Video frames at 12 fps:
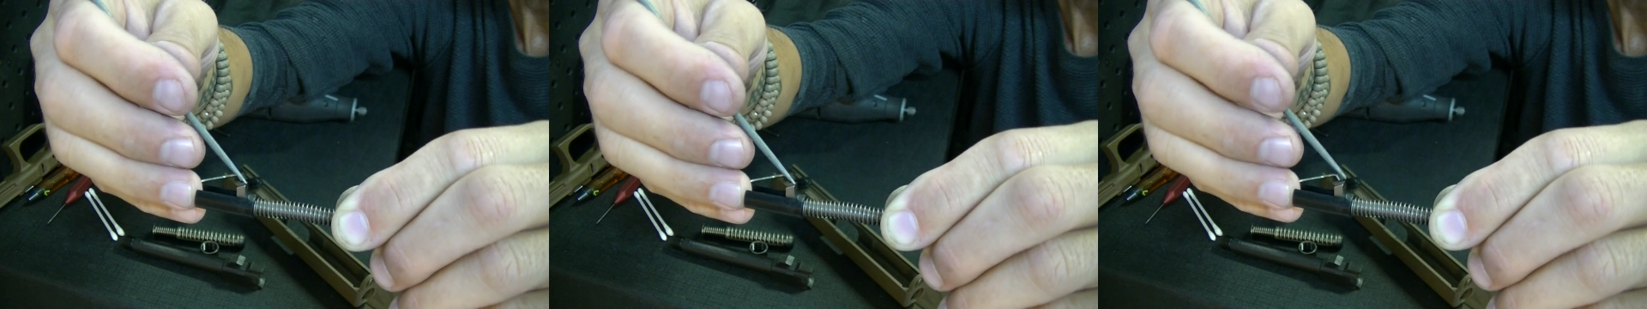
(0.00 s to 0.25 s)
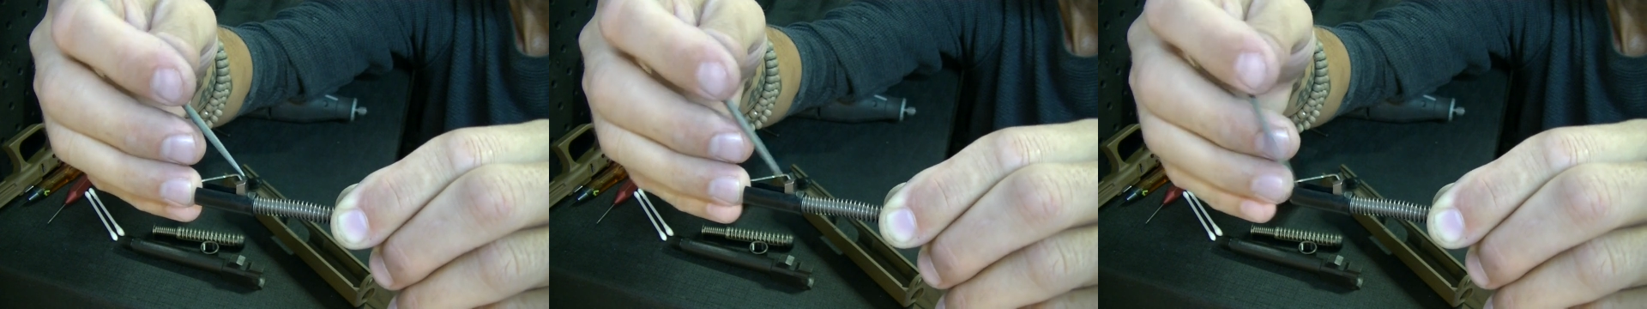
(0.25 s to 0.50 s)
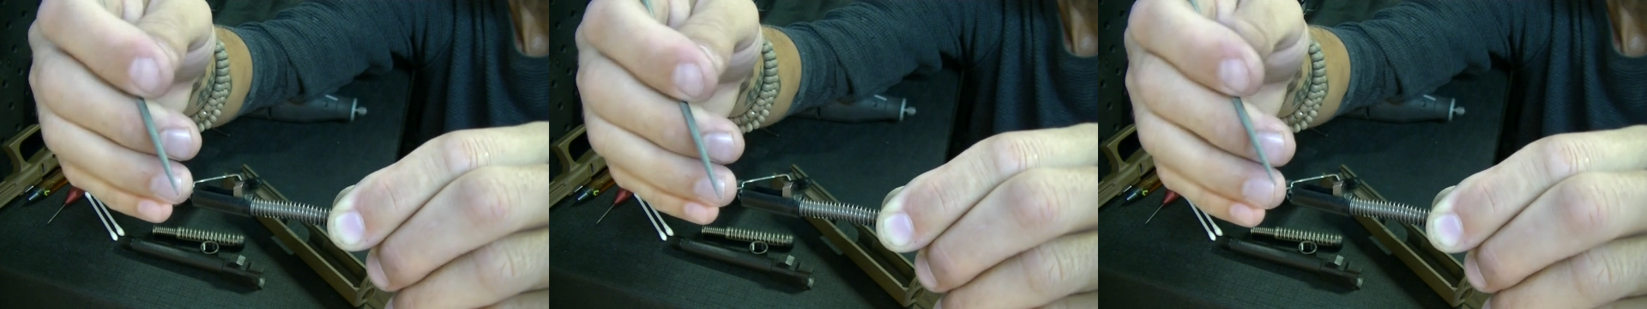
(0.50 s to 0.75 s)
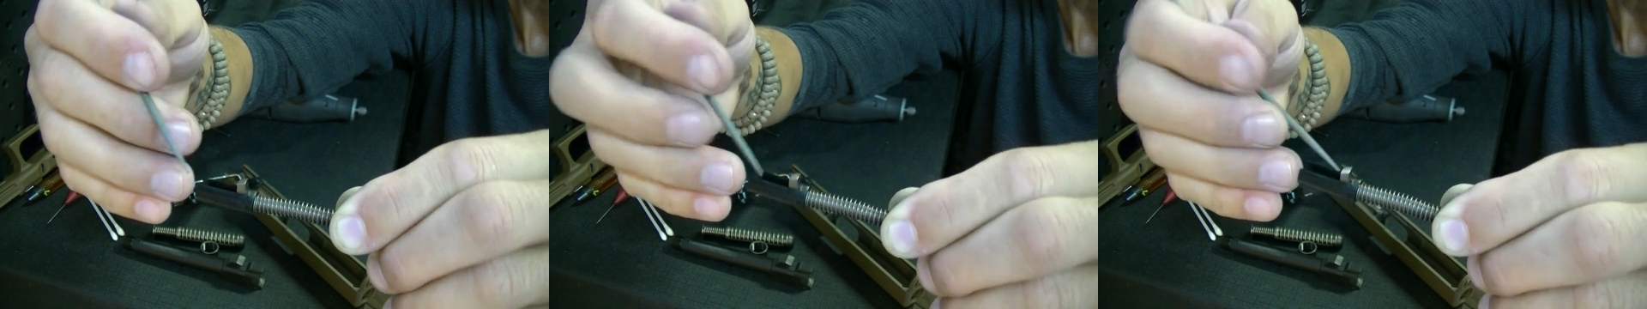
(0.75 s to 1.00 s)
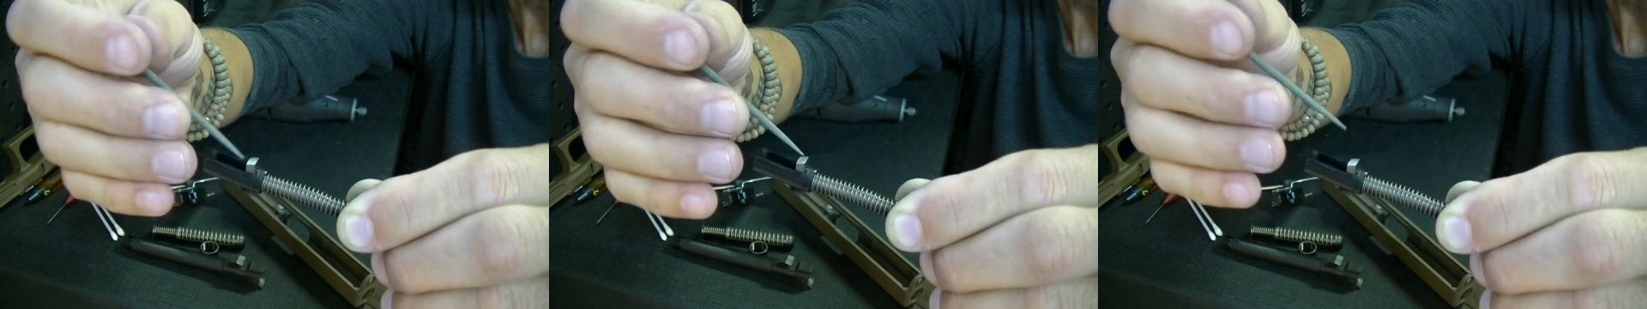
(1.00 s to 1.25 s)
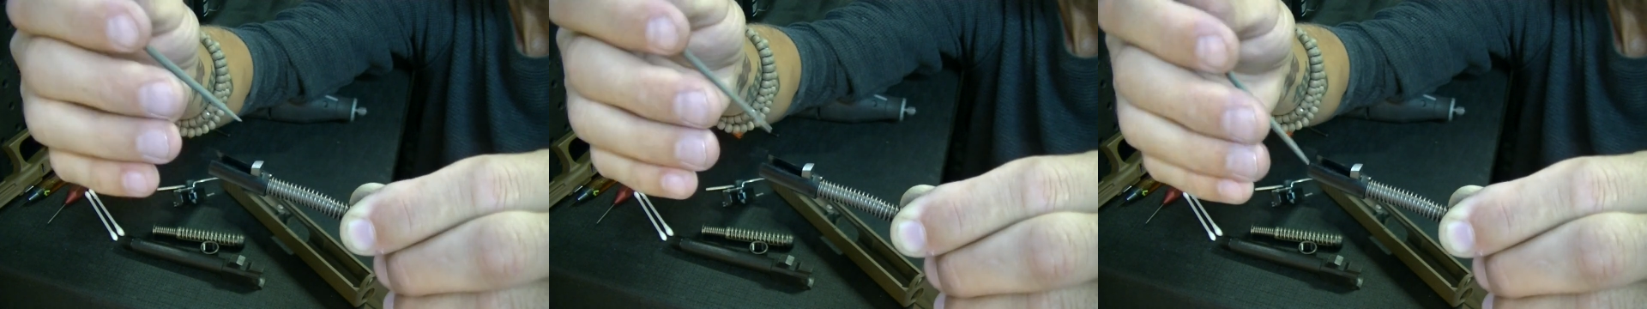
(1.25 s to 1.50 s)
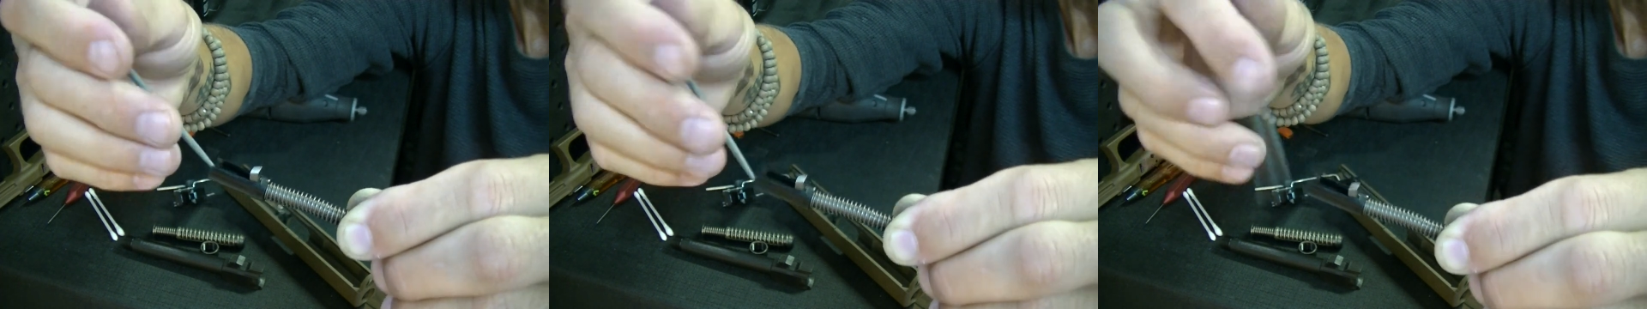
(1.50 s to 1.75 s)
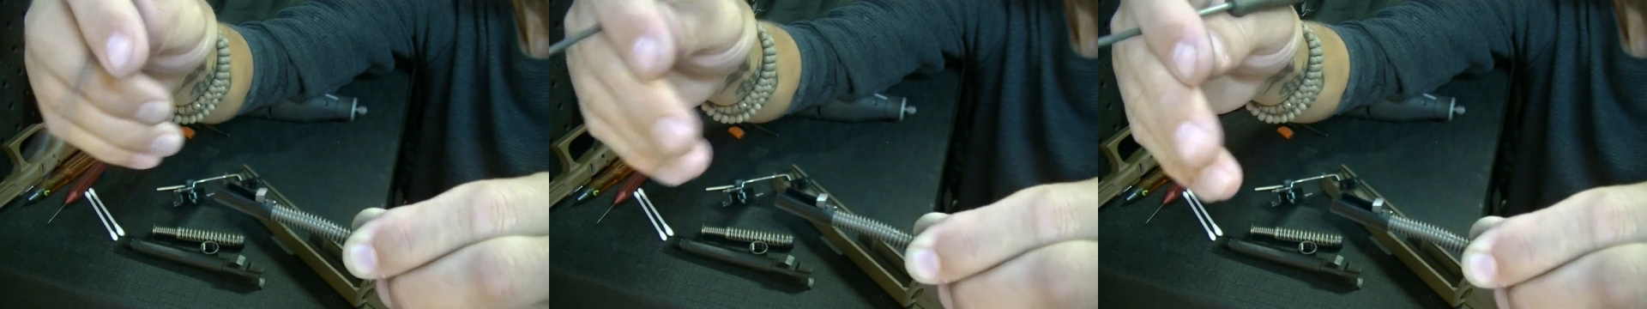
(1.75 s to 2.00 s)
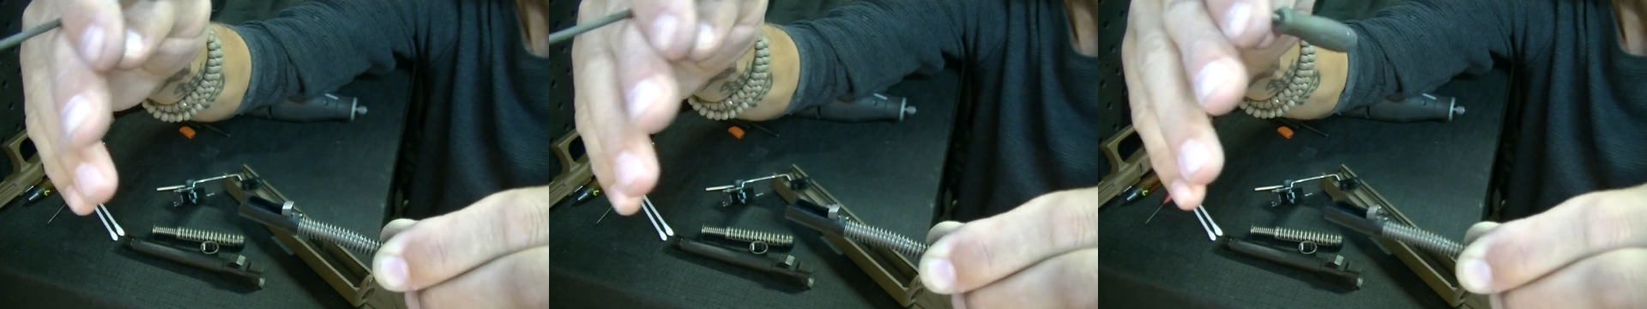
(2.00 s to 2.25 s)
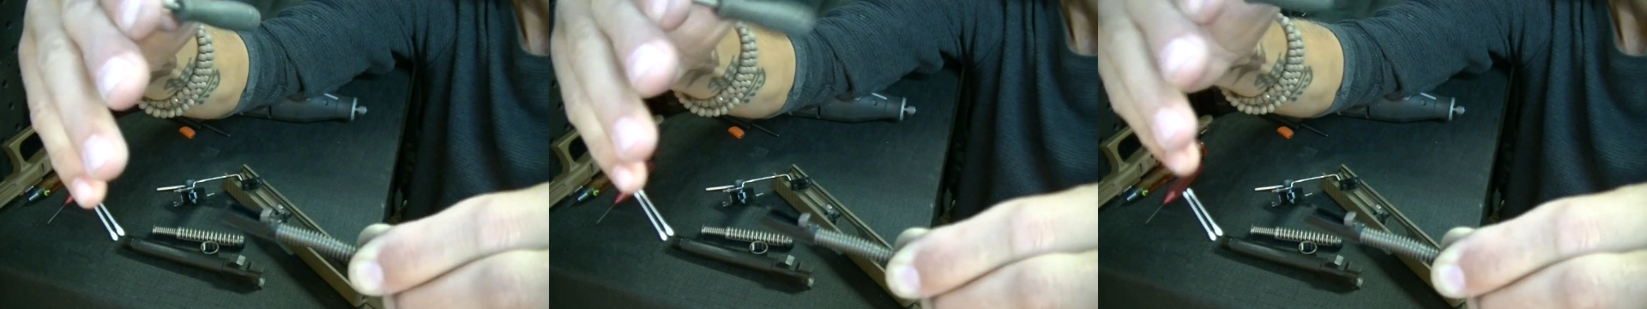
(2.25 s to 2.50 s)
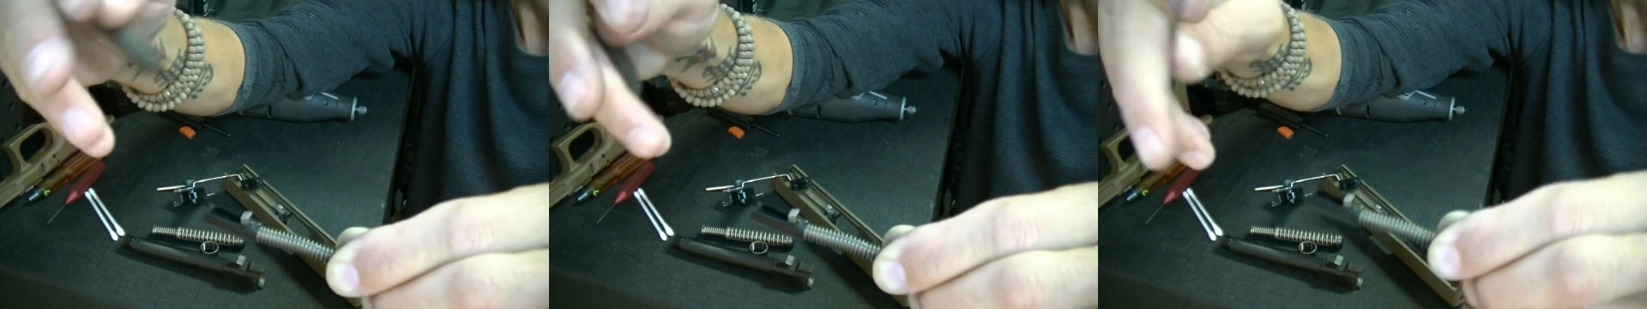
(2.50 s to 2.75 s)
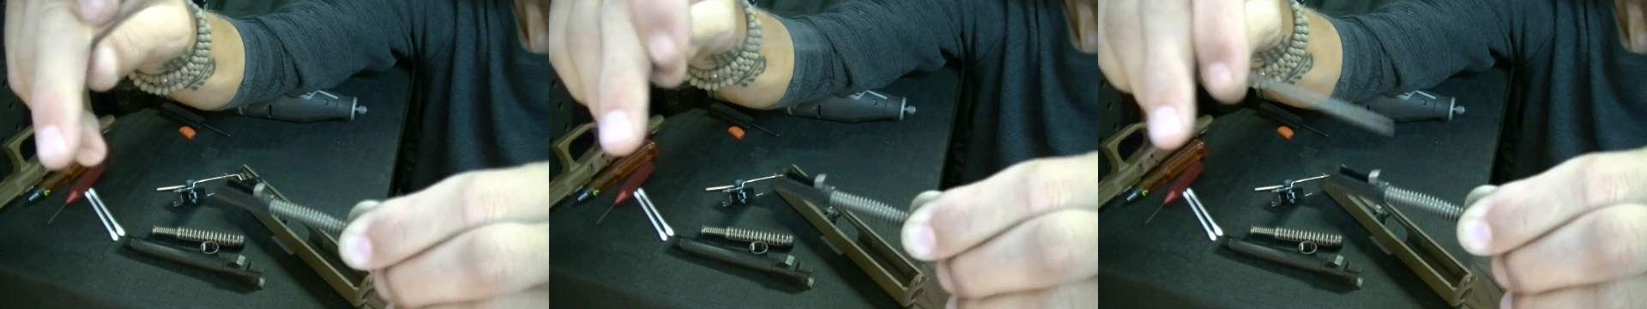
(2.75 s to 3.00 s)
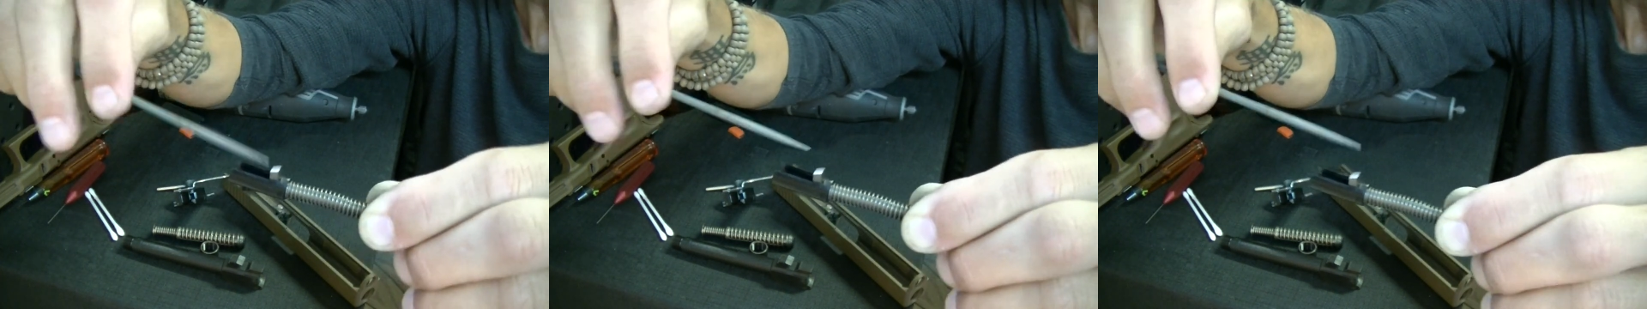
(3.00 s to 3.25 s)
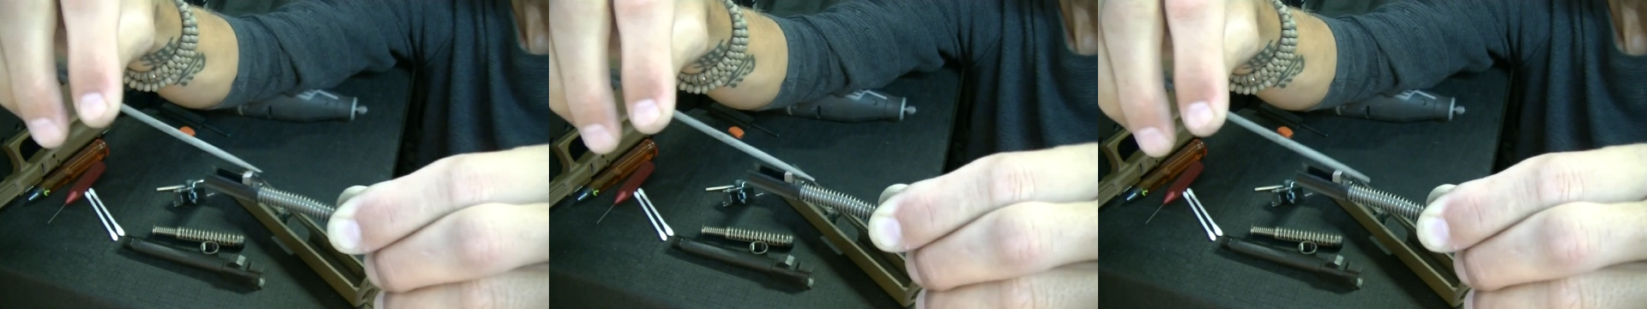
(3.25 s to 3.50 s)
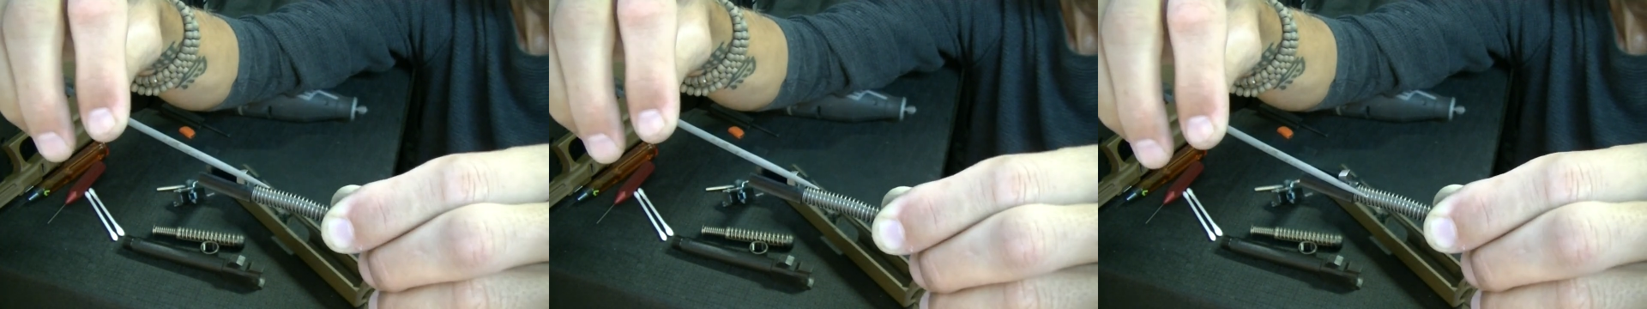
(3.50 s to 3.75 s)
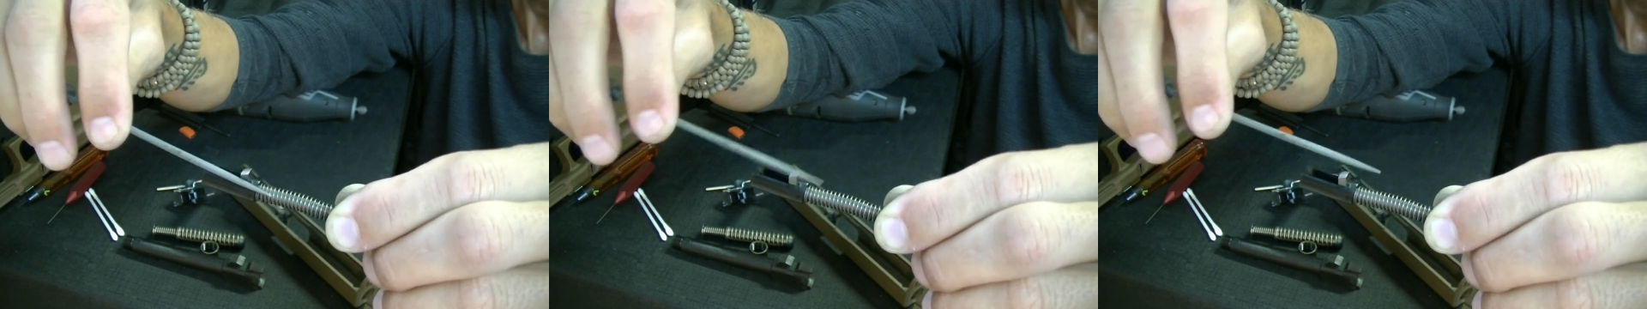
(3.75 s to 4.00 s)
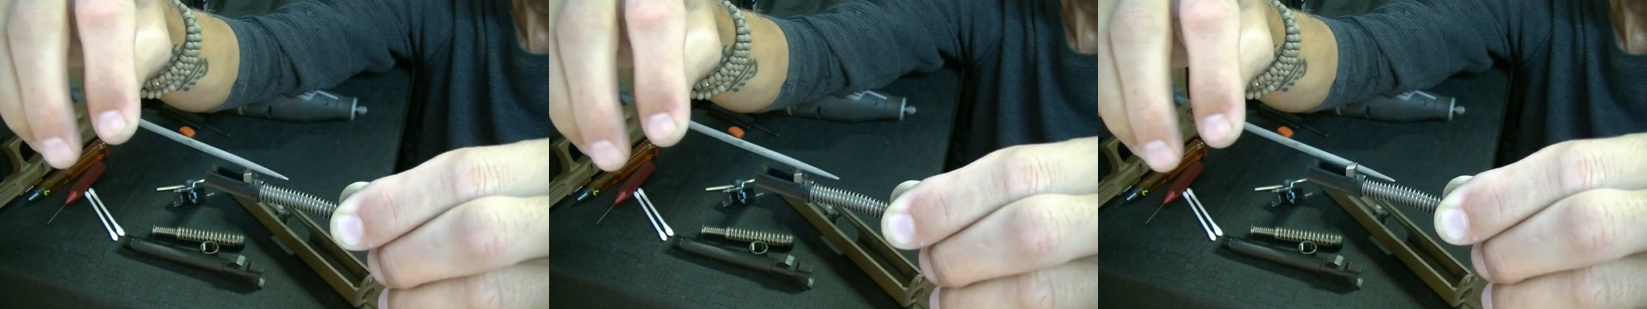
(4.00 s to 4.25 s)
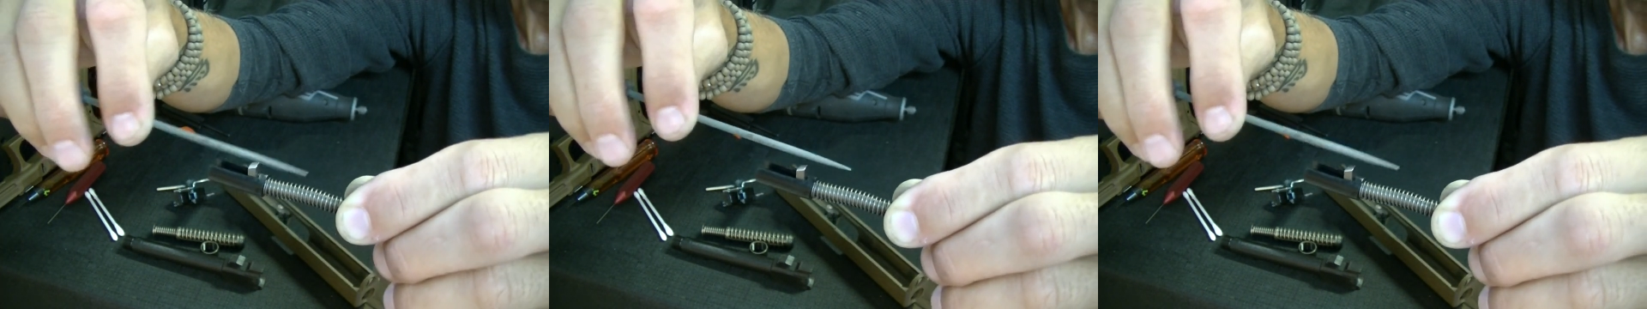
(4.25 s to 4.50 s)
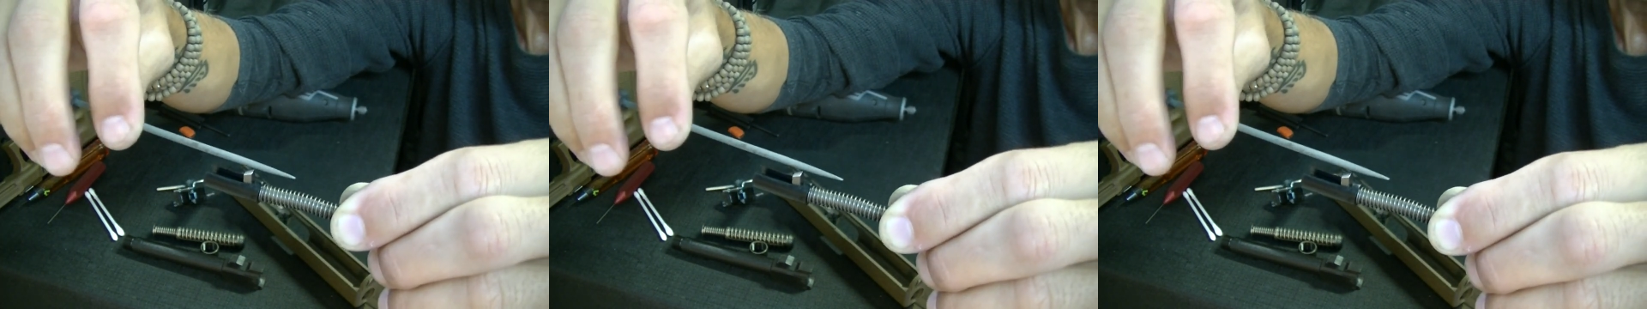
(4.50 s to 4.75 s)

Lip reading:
No face is visible, so there are no lips to read.